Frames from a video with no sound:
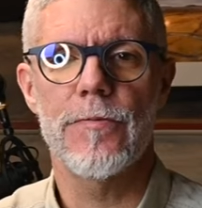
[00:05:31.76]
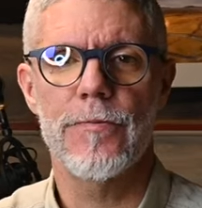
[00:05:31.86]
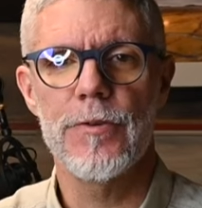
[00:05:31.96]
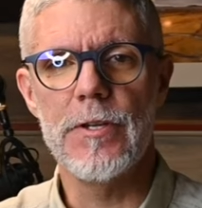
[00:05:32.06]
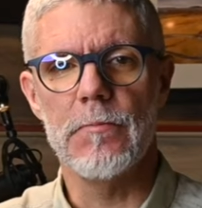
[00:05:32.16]

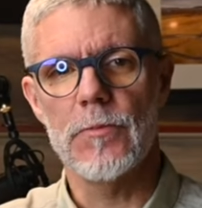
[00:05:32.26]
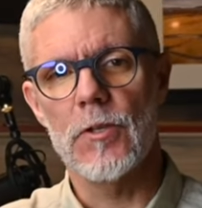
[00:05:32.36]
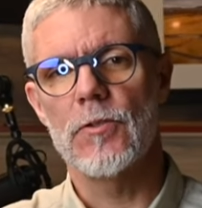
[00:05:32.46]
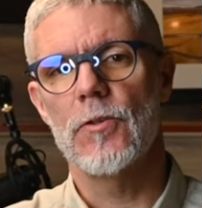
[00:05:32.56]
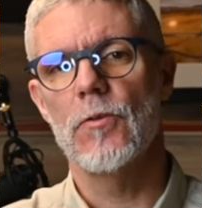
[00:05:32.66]
freedom
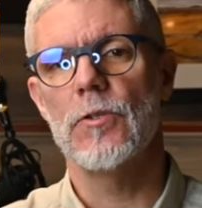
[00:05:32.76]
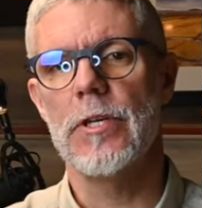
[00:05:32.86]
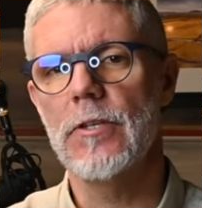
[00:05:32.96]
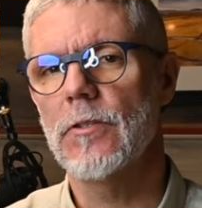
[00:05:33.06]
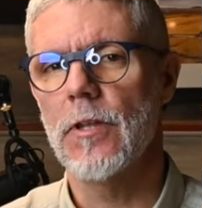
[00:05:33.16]
to choose
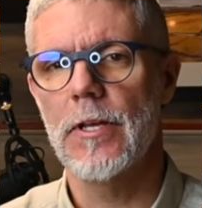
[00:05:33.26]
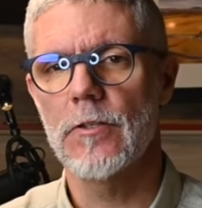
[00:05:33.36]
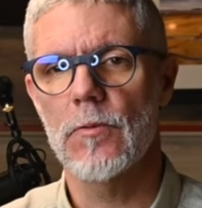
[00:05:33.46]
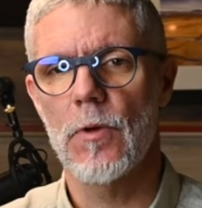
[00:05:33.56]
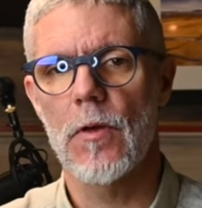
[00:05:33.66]
each
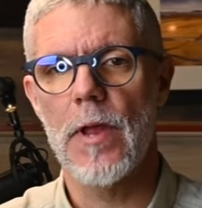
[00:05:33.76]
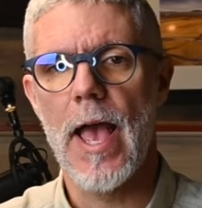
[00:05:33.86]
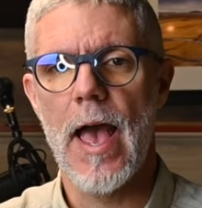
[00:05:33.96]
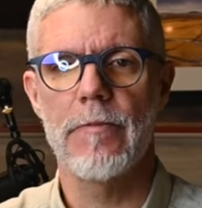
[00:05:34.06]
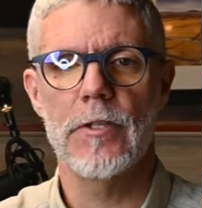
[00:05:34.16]
lens without
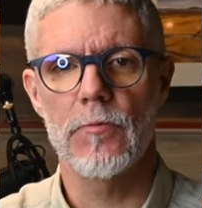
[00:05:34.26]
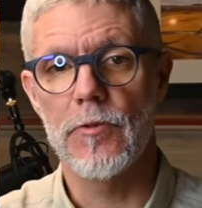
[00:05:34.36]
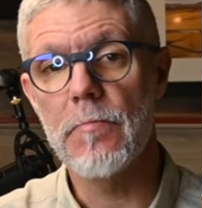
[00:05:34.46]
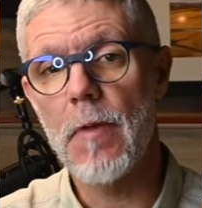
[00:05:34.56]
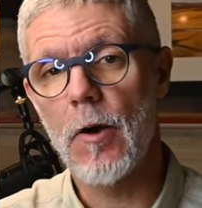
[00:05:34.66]
having to
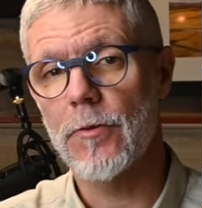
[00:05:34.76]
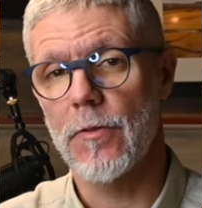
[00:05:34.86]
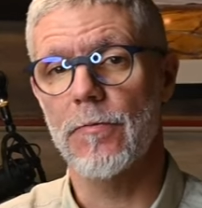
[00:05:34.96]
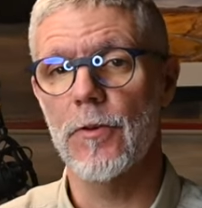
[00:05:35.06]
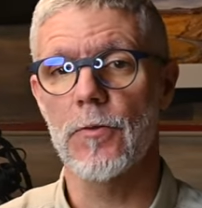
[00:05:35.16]
remount
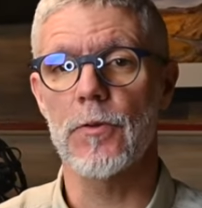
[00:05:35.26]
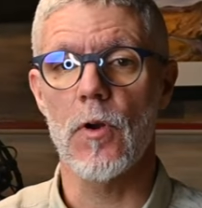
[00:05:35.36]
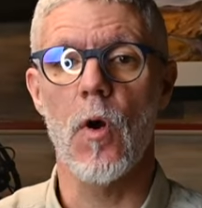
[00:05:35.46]
the filter